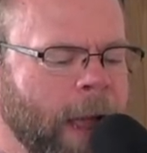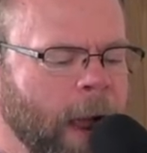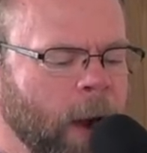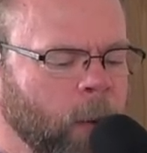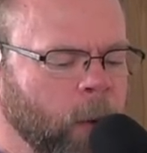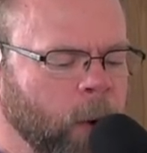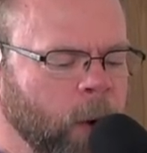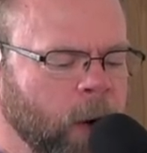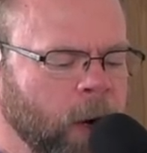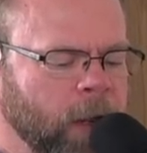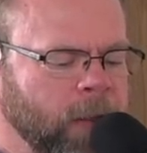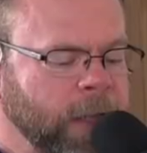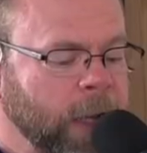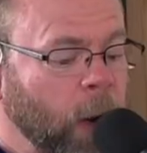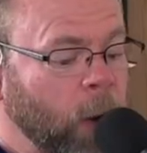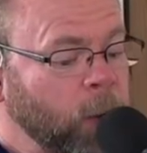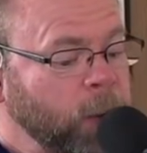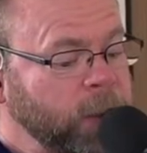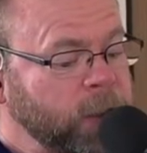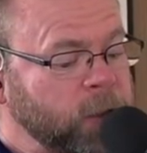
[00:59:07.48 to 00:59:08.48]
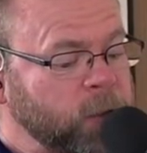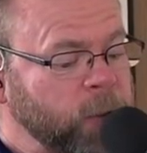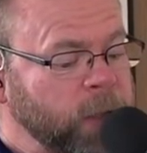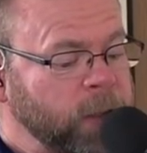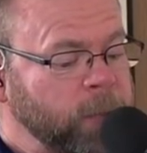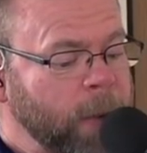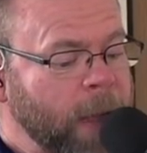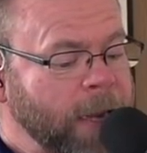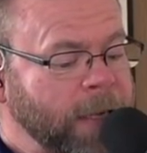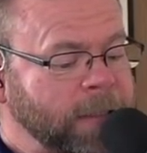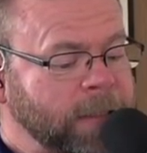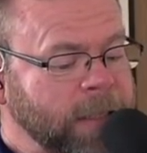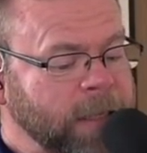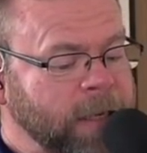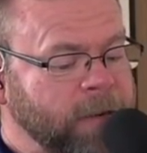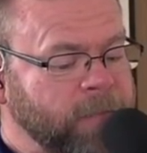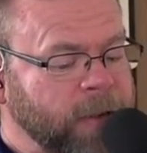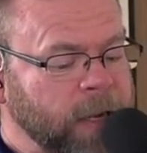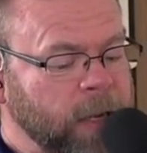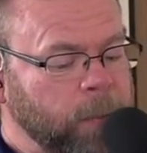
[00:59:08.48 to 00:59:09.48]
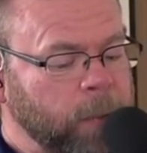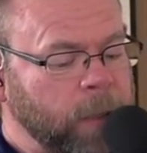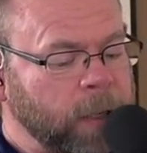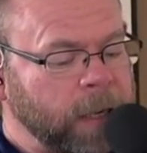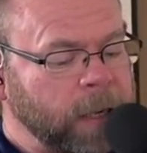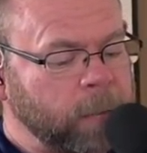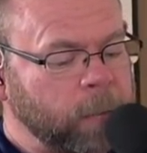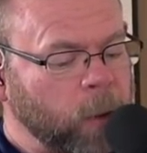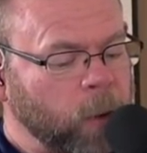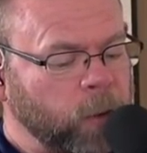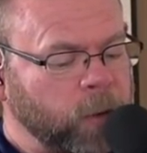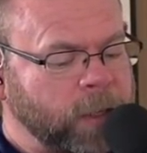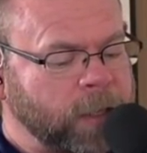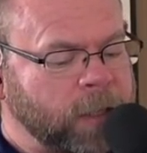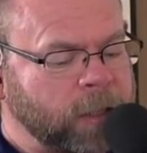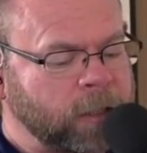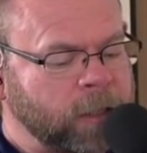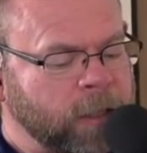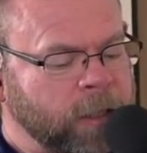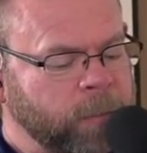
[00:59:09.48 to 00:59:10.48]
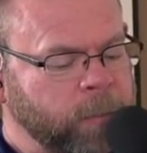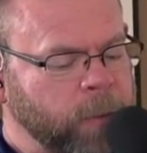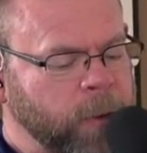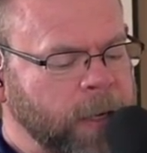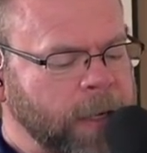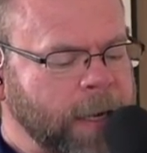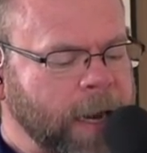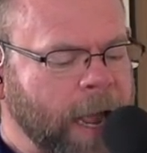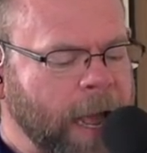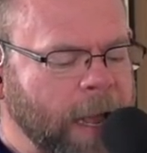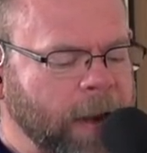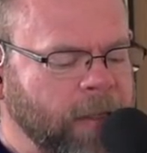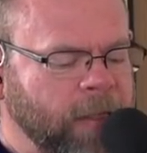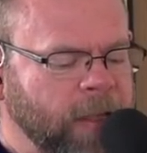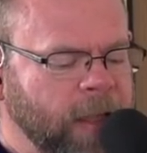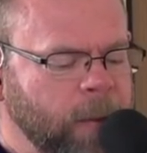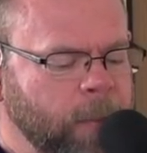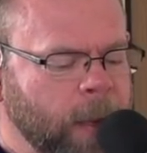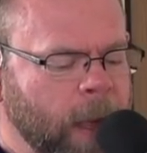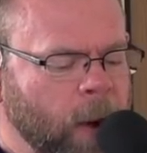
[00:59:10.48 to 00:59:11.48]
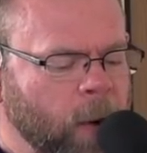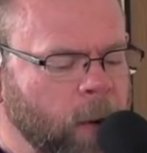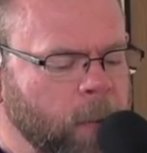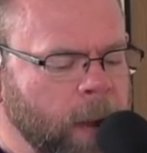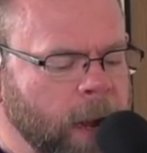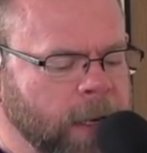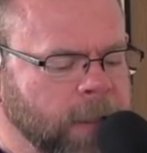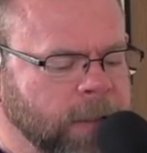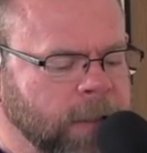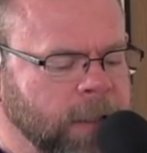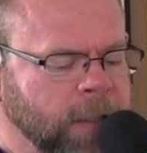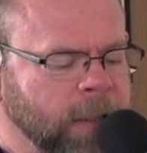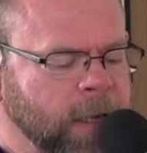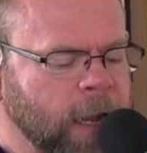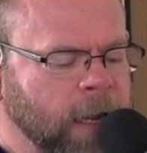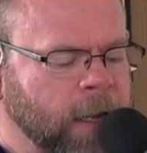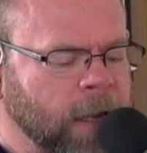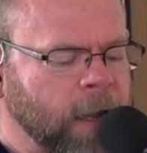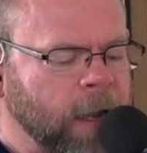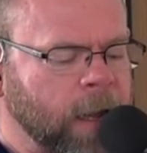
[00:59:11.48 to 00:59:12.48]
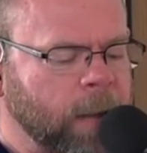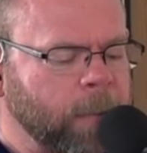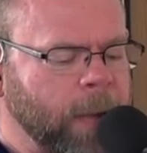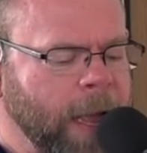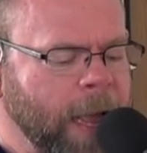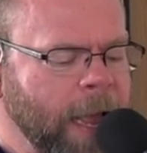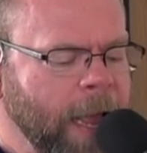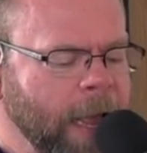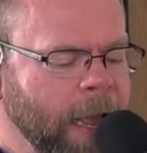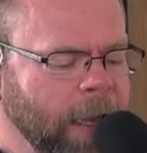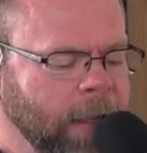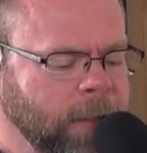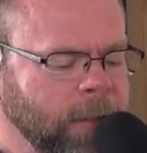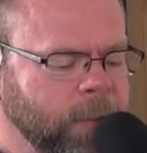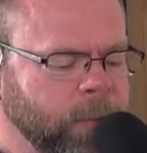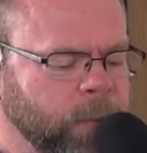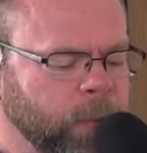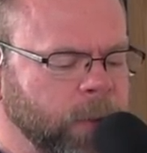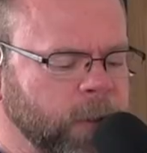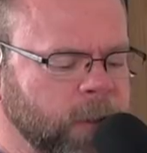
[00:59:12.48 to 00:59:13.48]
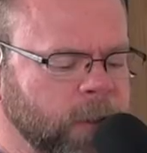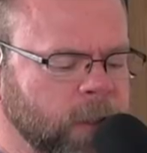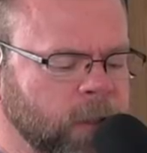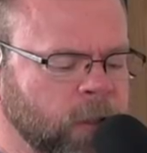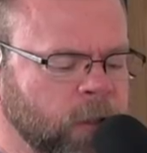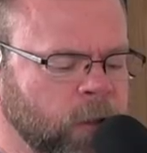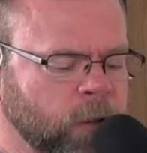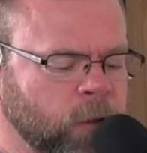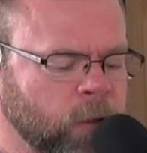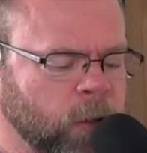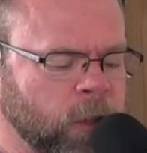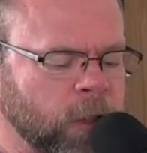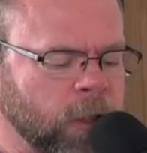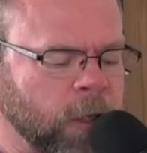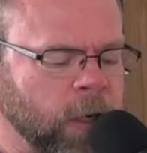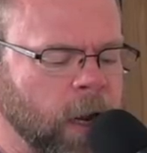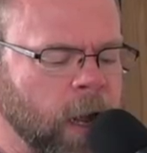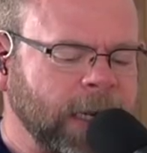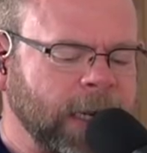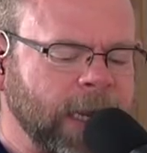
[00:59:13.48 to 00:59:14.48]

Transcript: Power, the only strength magazine available in both digital and print at thepowermagazine.com and Precision Nutrition.